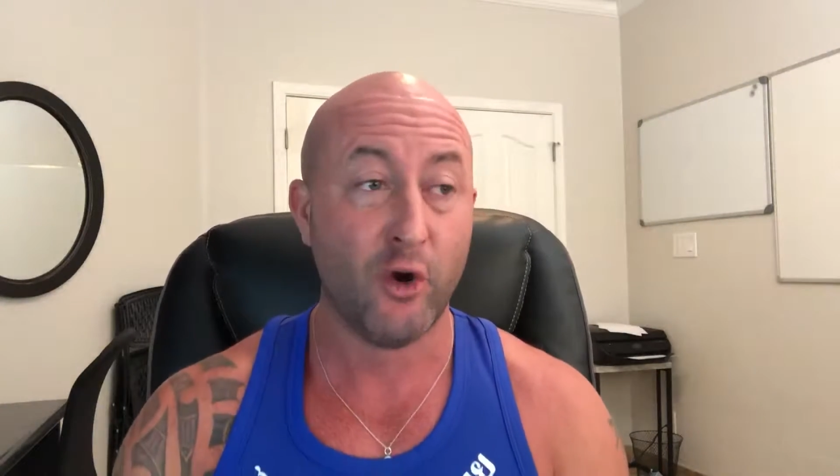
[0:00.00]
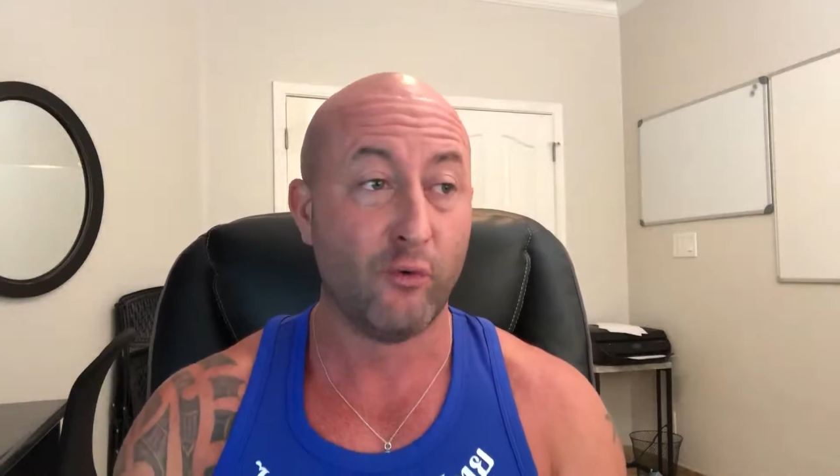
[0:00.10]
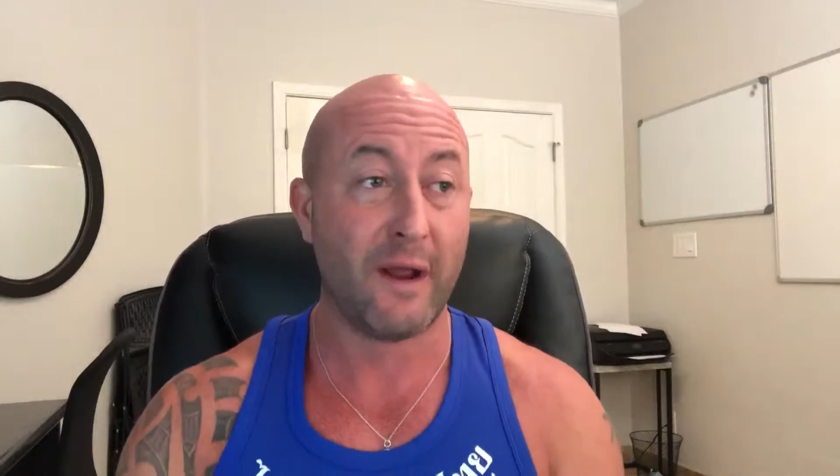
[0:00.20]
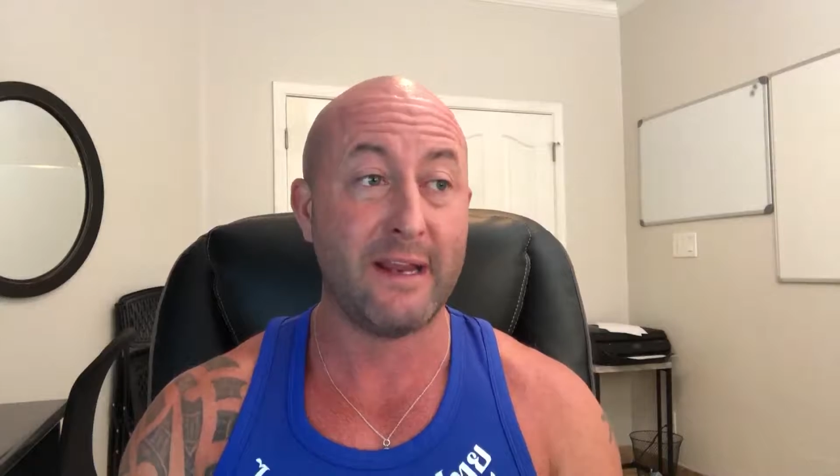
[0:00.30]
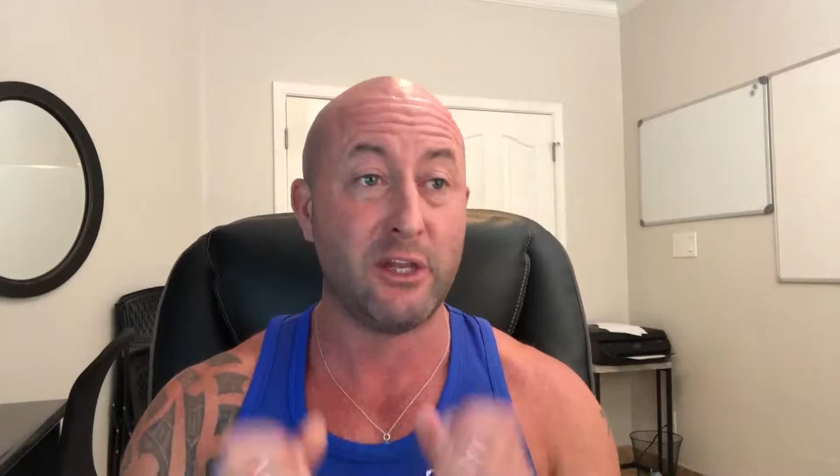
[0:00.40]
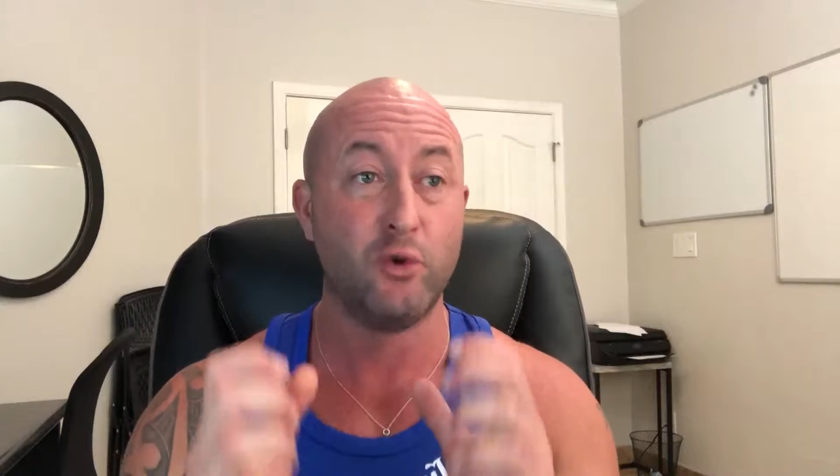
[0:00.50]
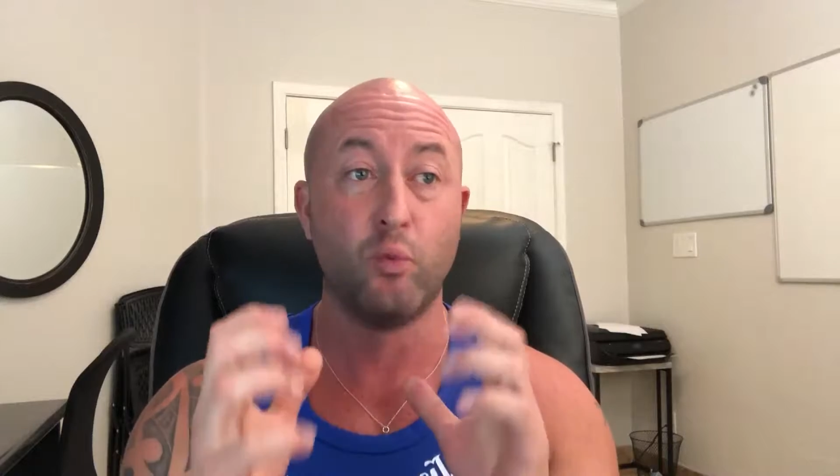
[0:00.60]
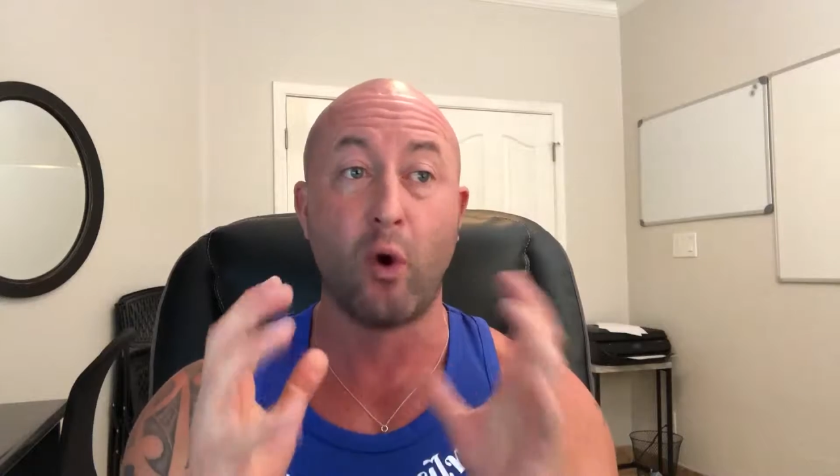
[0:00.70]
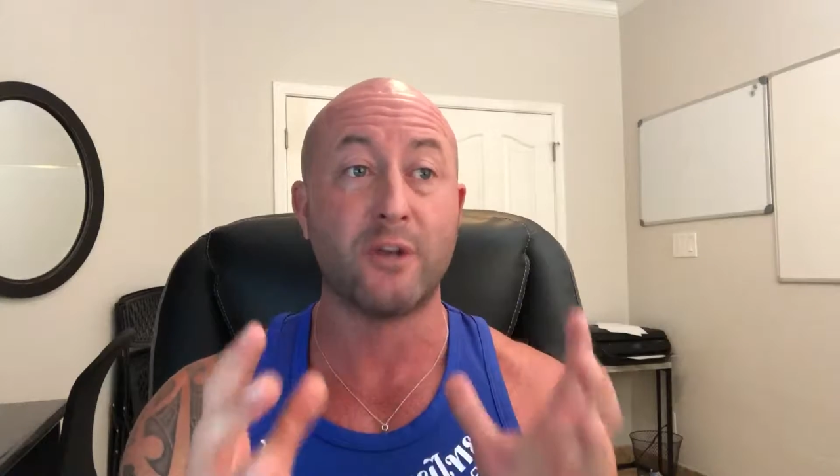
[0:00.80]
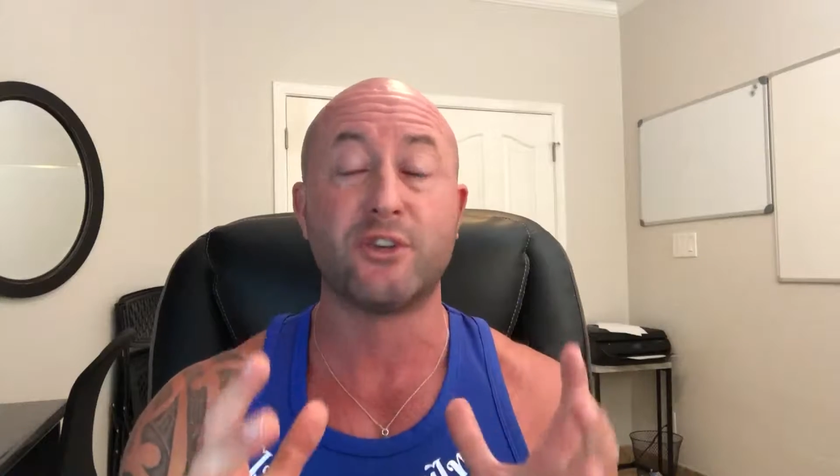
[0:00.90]
Right? You
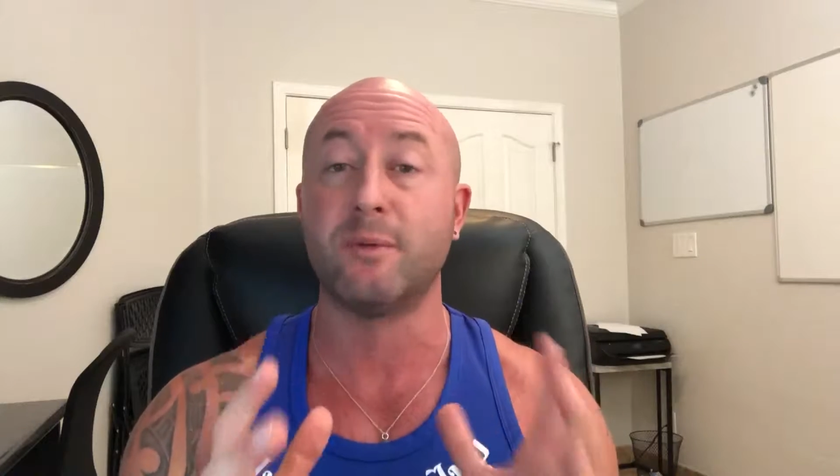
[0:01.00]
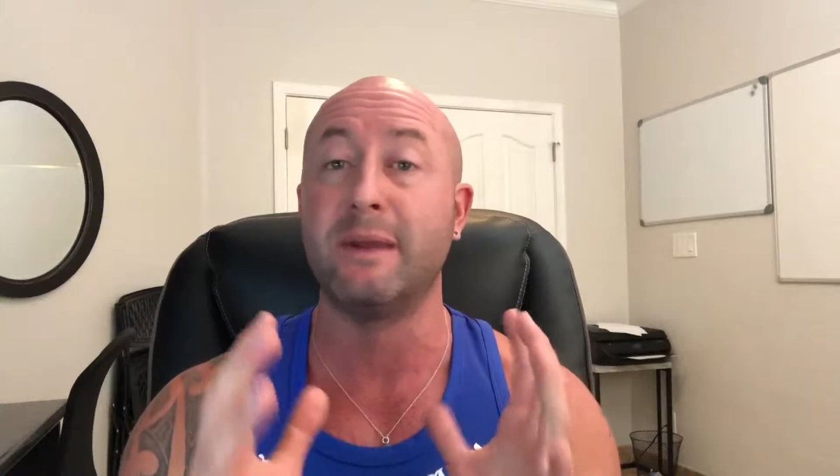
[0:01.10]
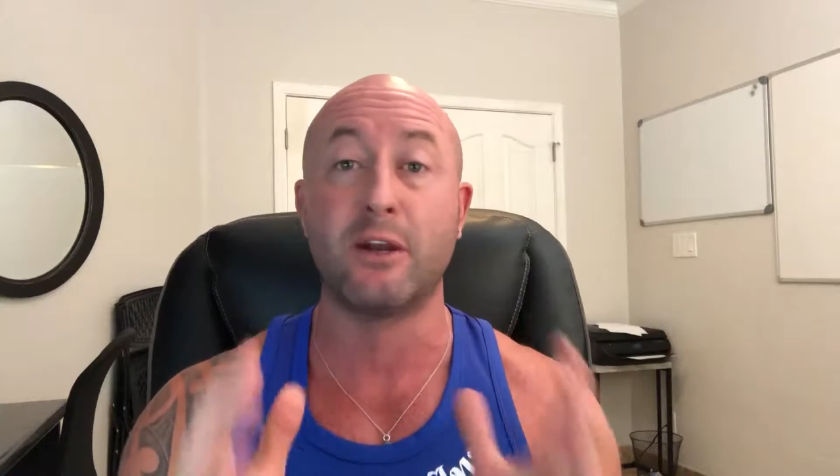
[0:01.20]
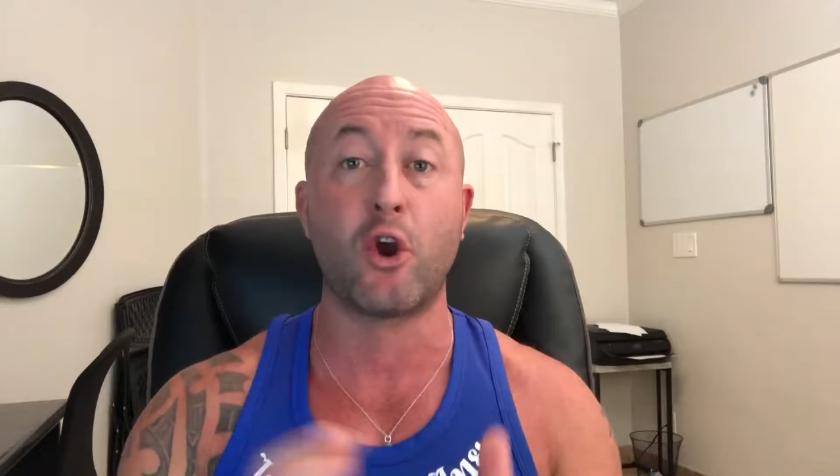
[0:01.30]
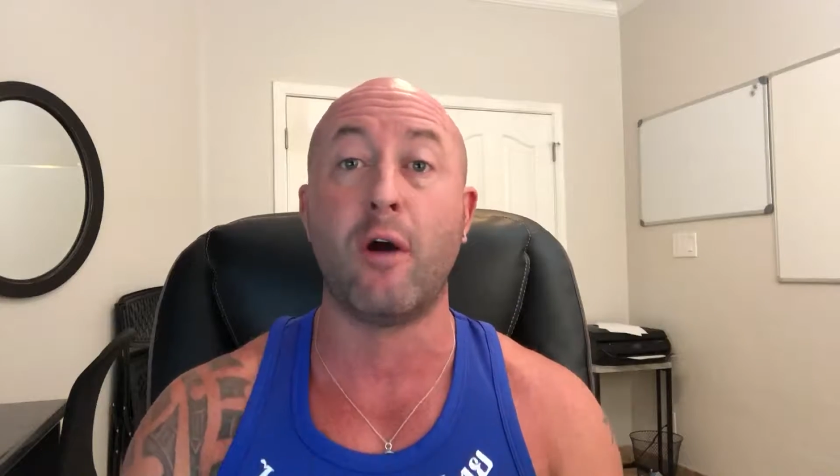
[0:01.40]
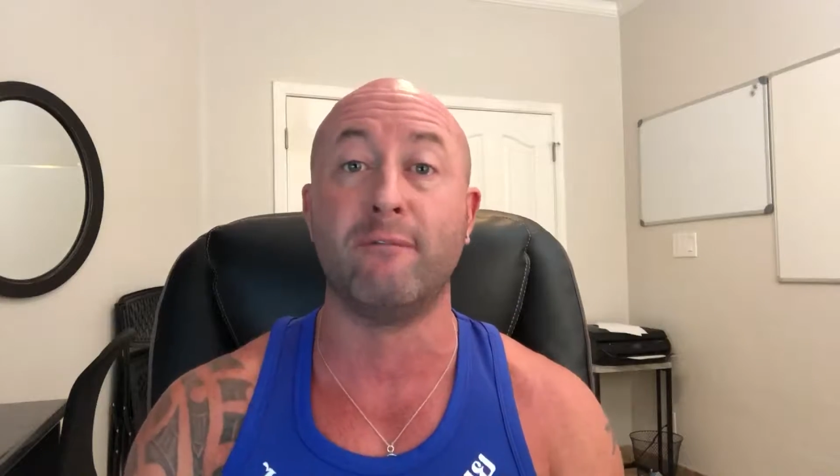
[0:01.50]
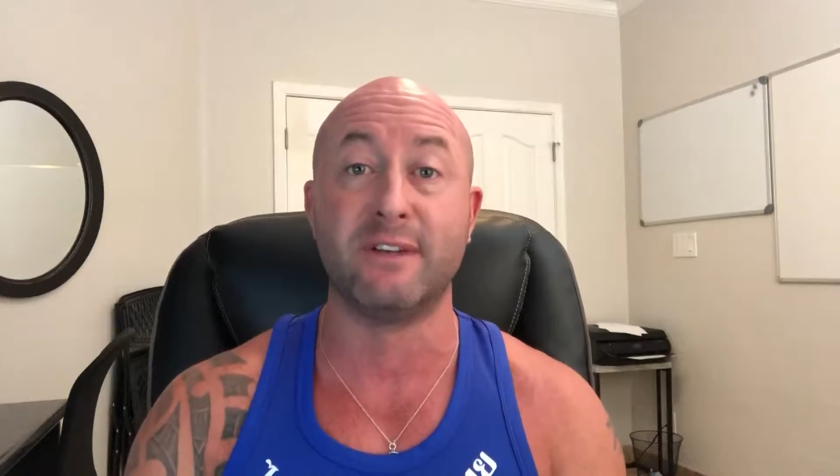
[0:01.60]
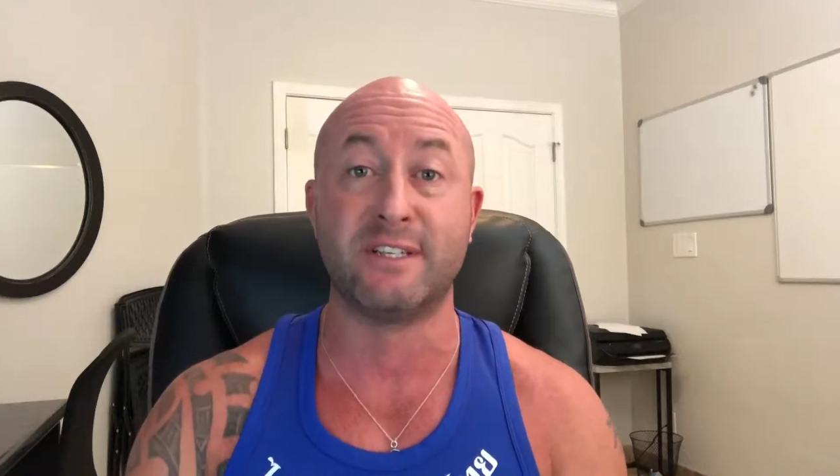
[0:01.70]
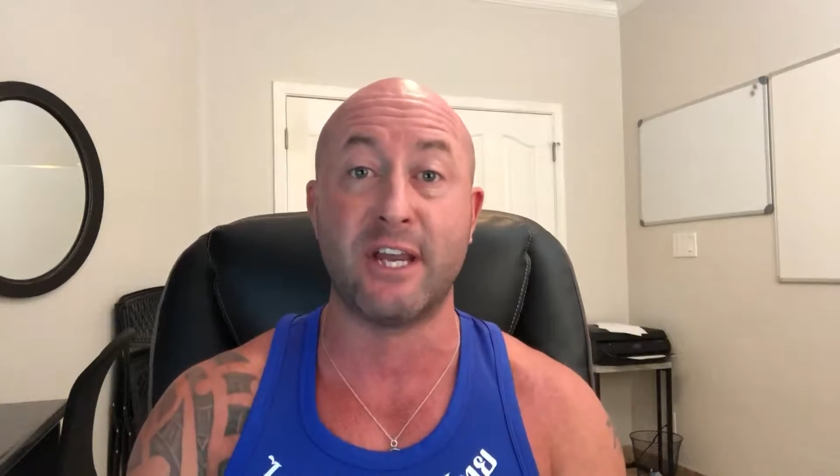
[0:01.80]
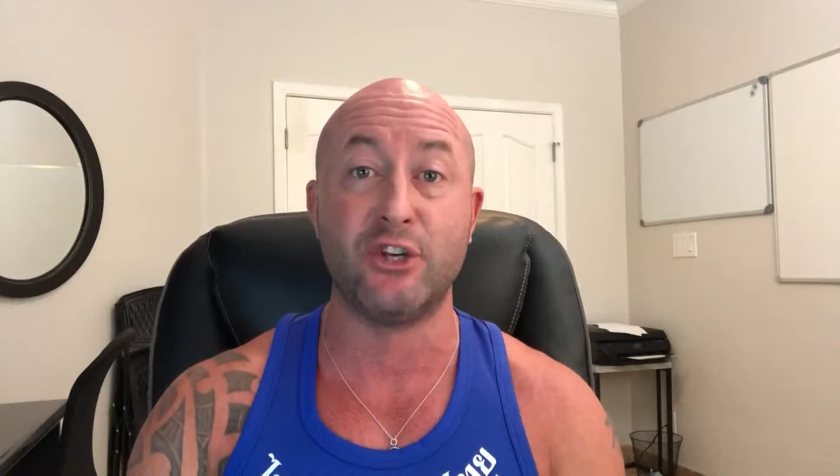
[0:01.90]
watch them in a
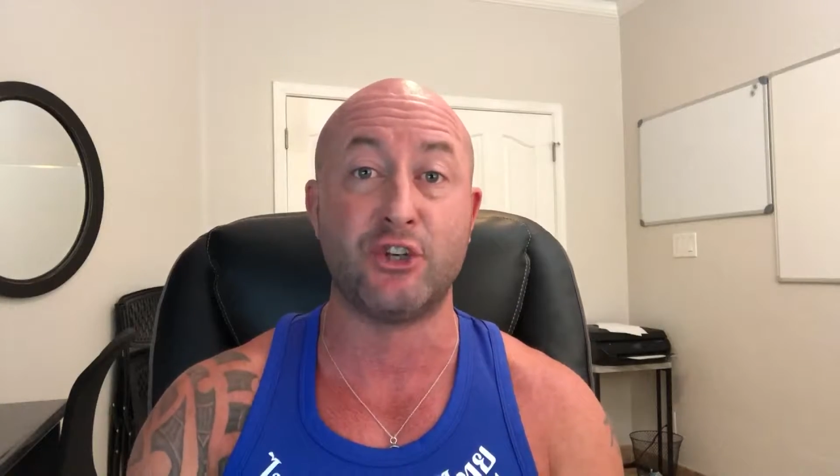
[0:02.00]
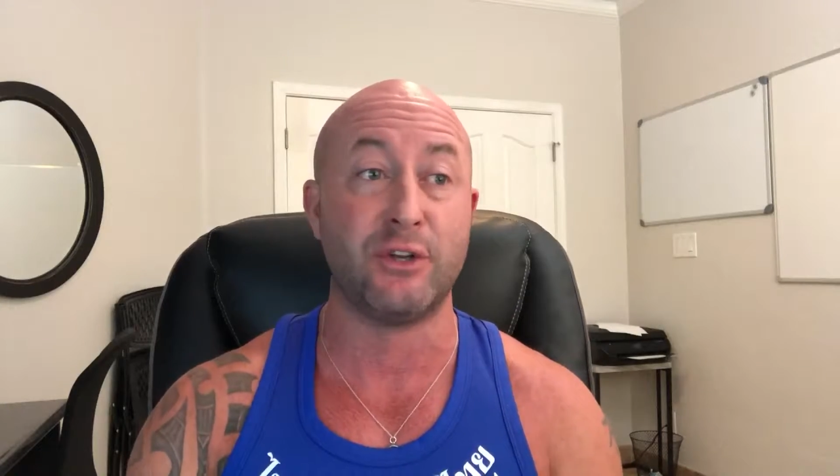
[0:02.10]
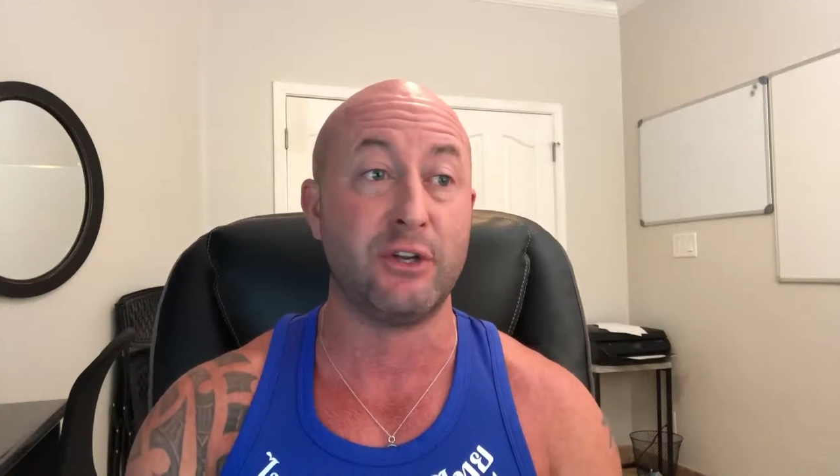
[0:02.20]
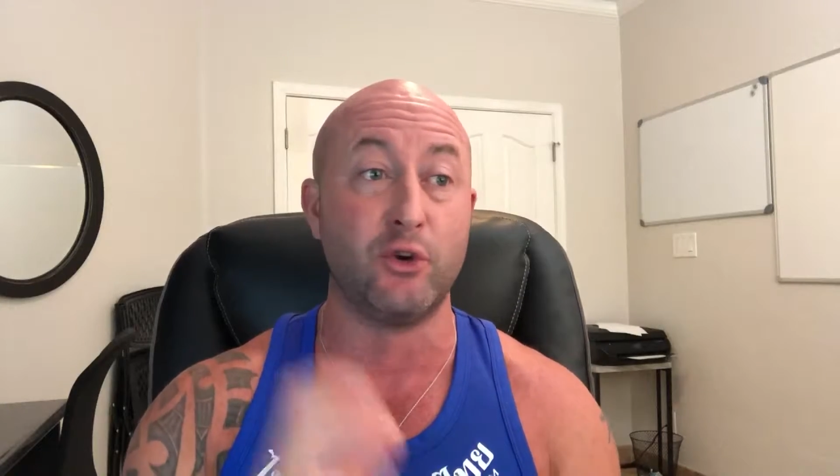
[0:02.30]
conversation,